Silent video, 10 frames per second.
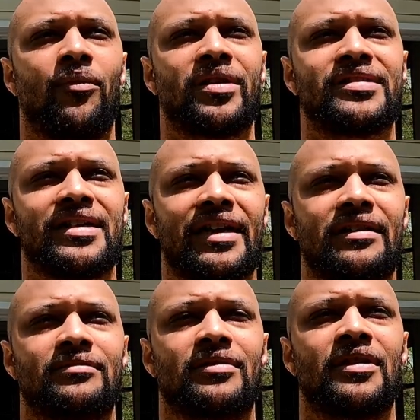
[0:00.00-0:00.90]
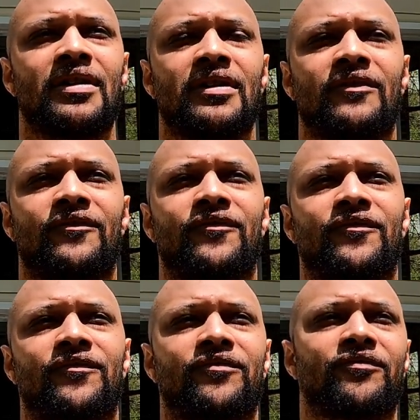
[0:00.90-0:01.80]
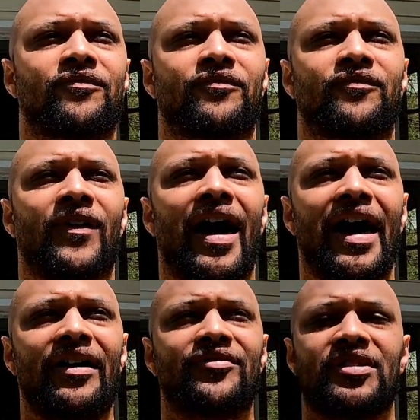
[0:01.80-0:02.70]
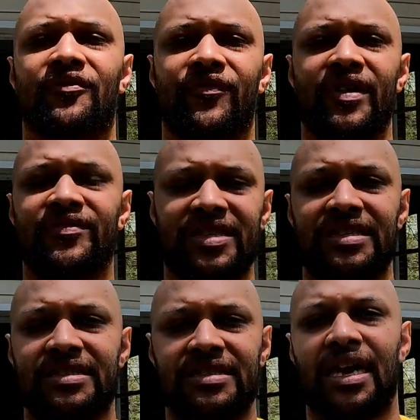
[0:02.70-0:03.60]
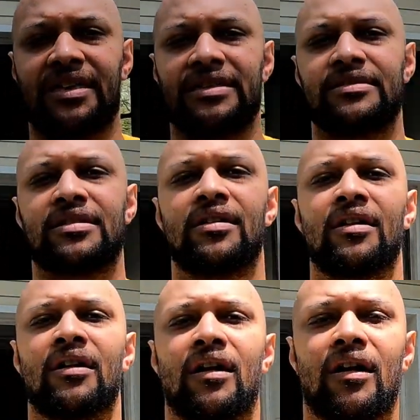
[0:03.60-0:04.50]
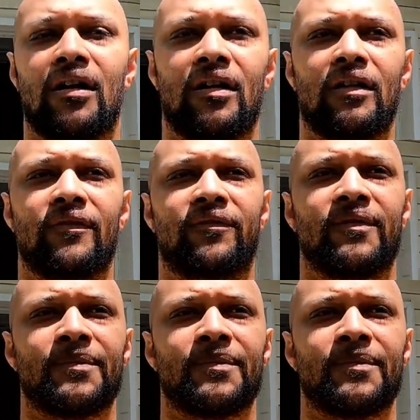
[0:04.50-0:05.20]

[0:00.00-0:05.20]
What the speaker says: want to say 5 to 15 seconds of